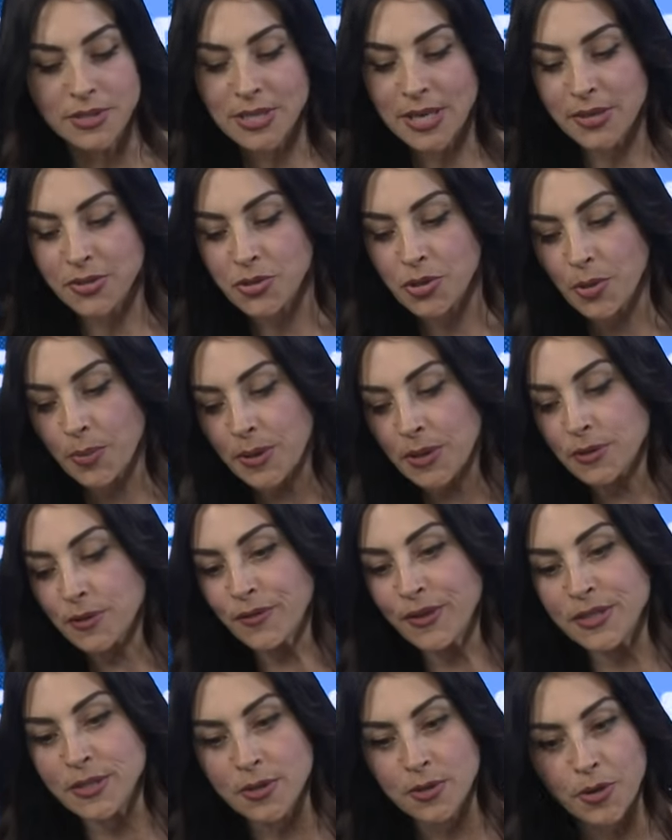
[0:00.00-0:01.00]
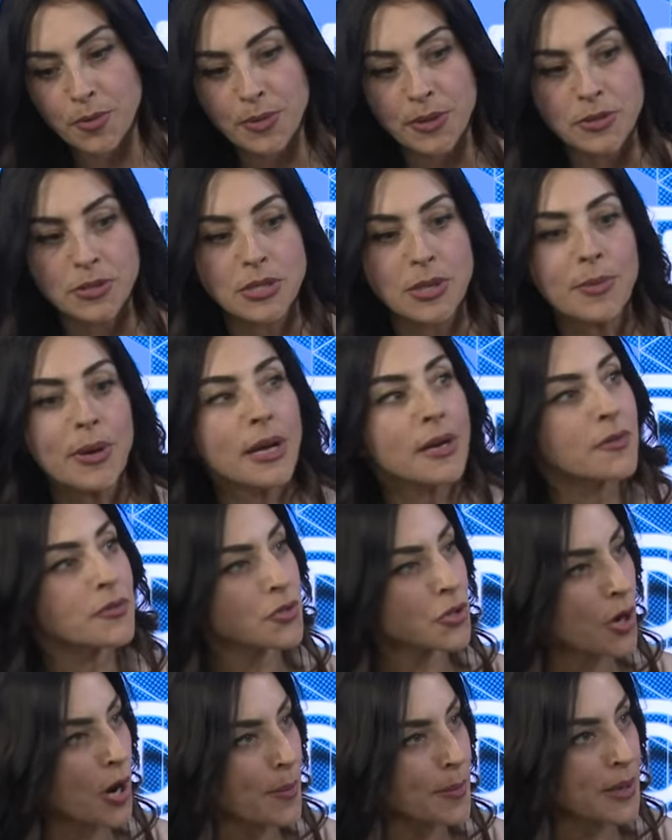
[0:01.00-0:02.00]
sexual abuse, physical abuse, some kind of
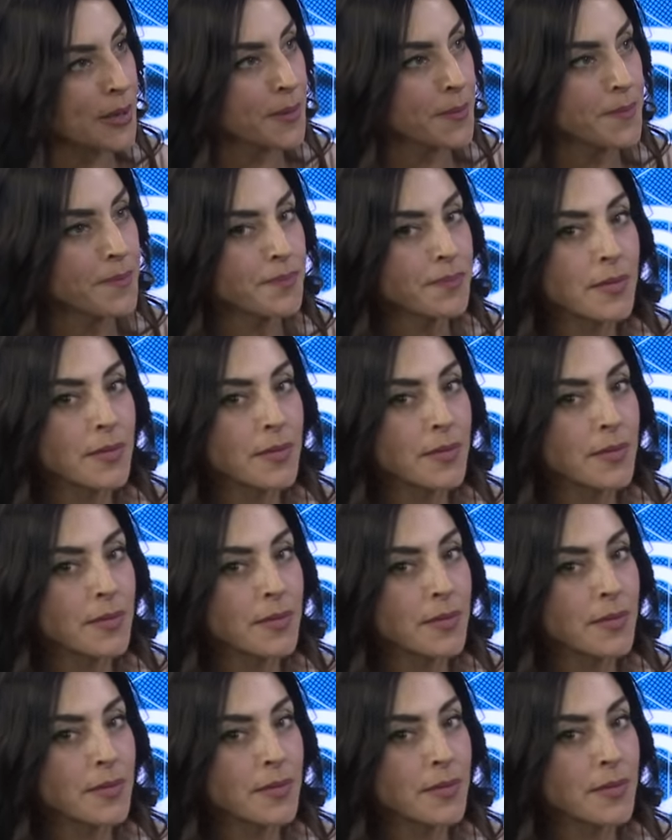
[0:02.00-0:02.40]
trauma,